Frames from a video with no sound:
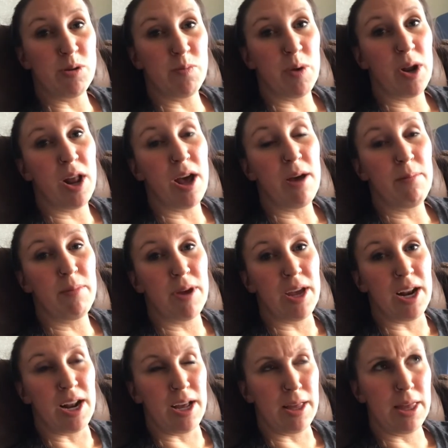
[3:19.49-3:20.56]
put up, and
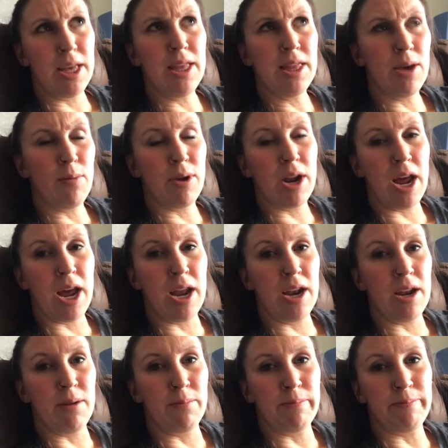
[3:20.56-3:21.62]
I think they went ahead and